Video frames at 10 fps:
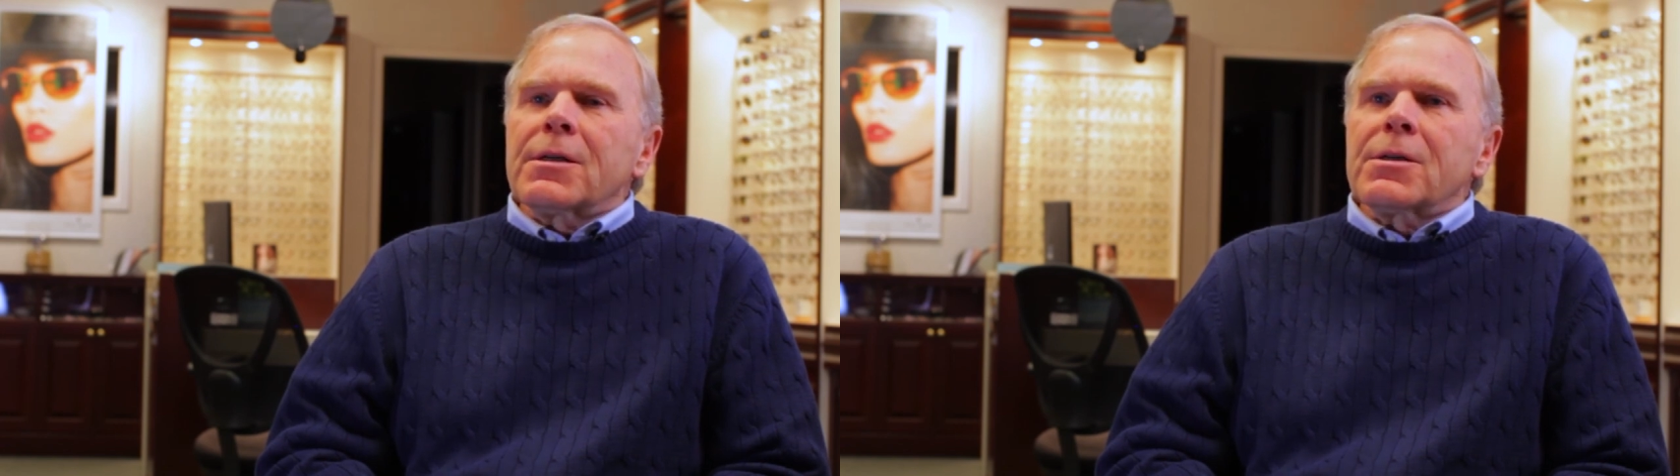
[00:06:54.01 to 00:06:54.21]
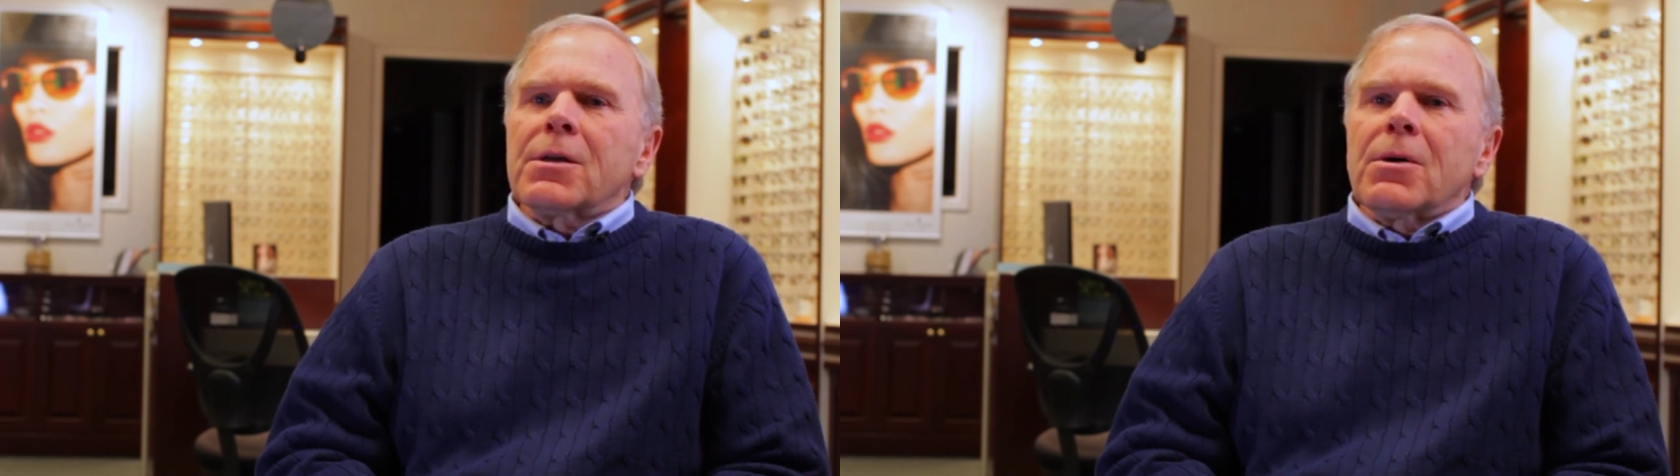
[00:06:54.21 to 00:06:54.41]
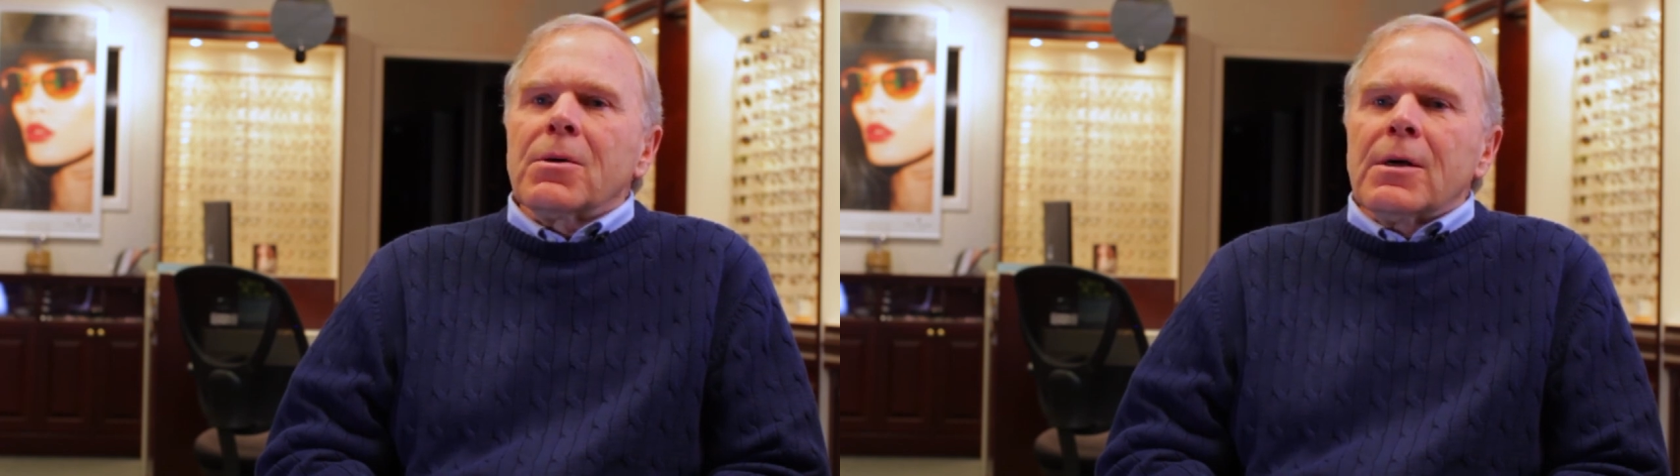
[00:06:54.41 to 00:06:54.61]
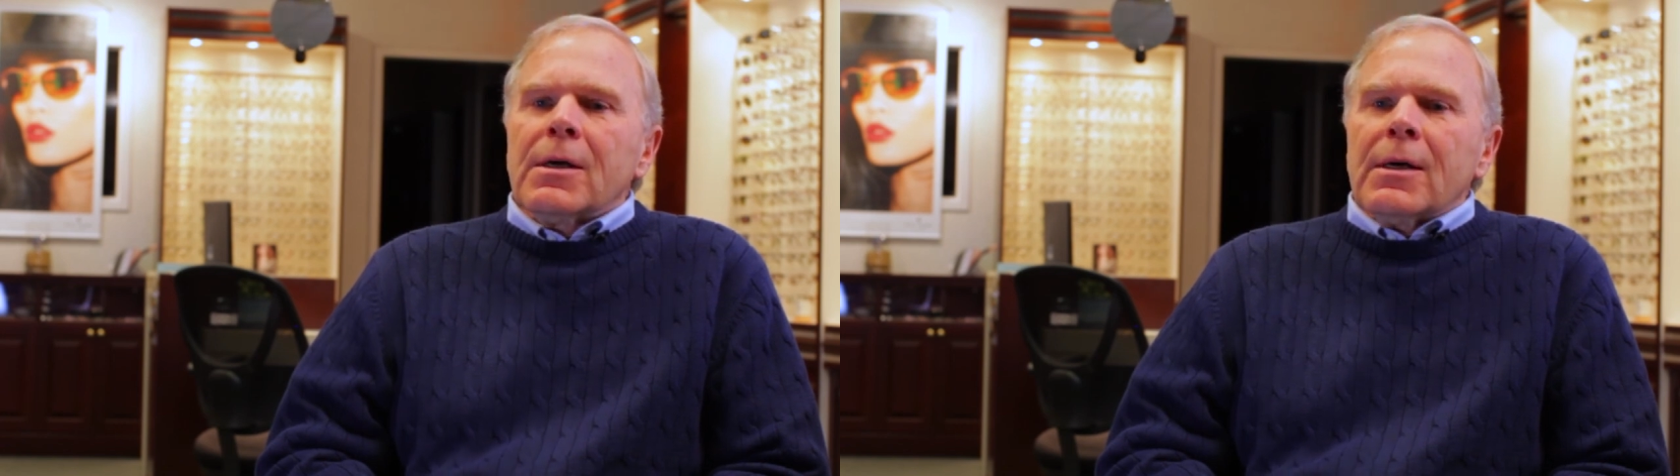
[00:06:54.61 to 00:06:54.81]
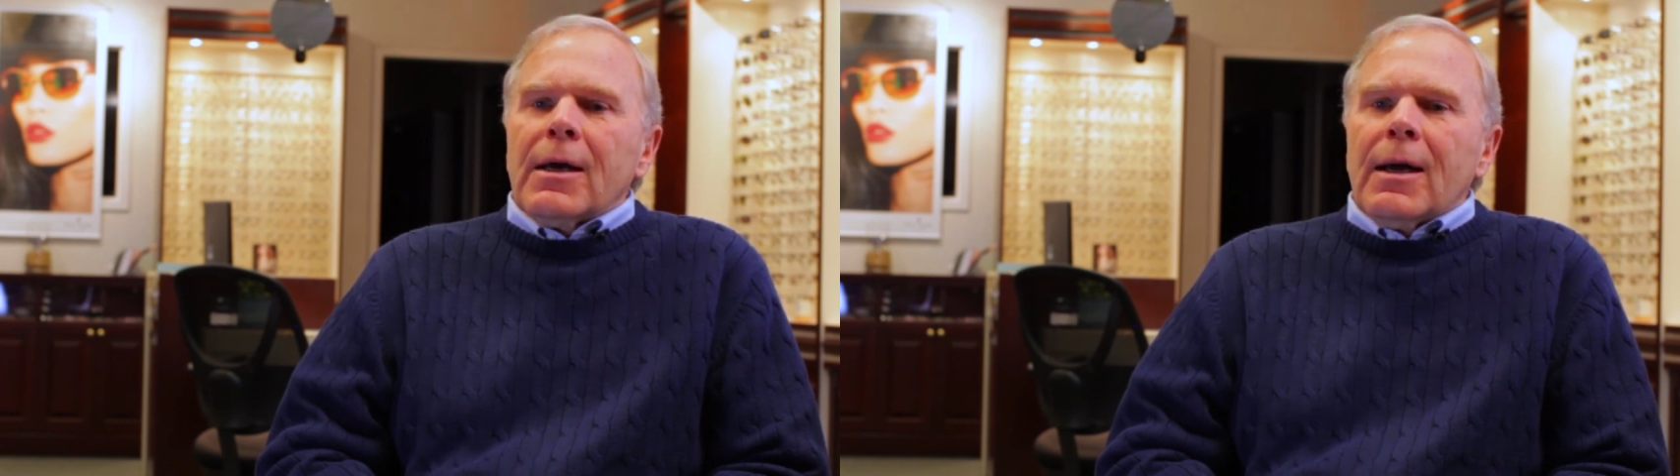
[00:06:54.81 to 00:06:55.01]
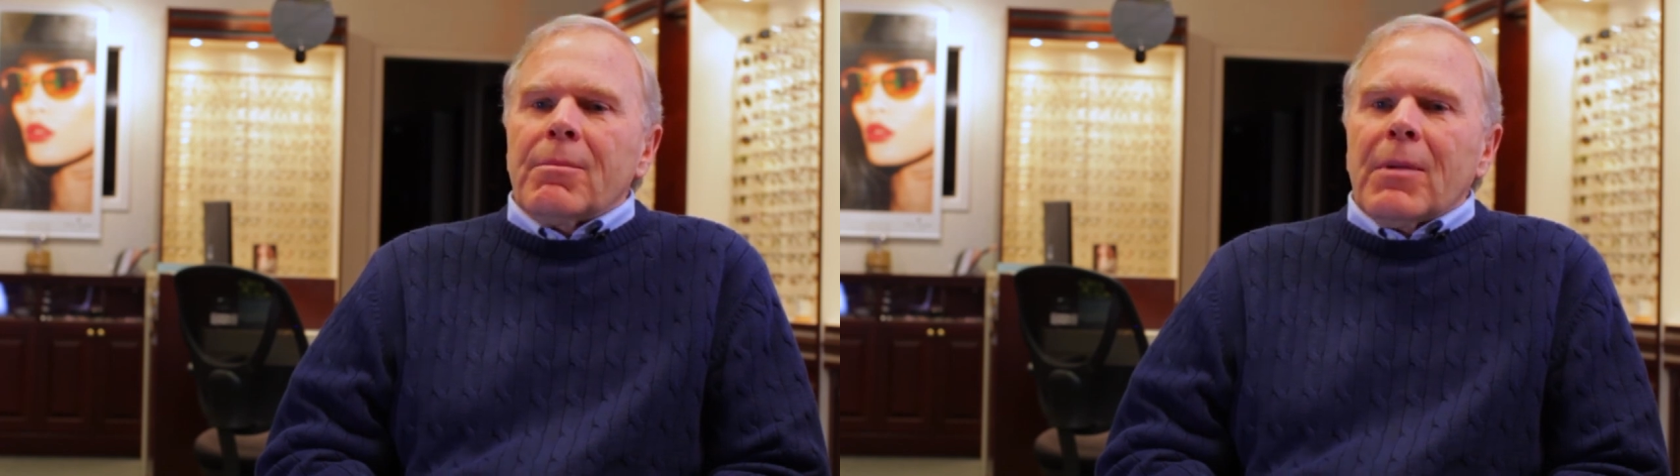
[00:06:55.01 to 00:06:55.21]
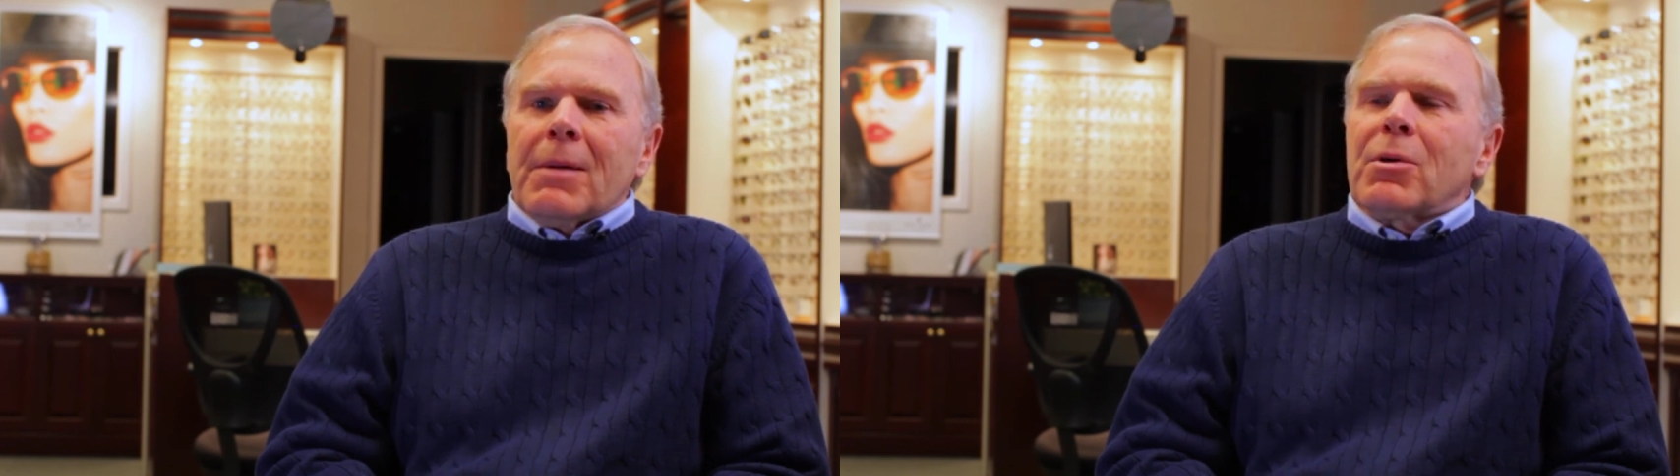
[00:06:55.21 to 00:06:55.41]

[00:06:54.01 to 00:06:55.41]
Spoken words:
So I'm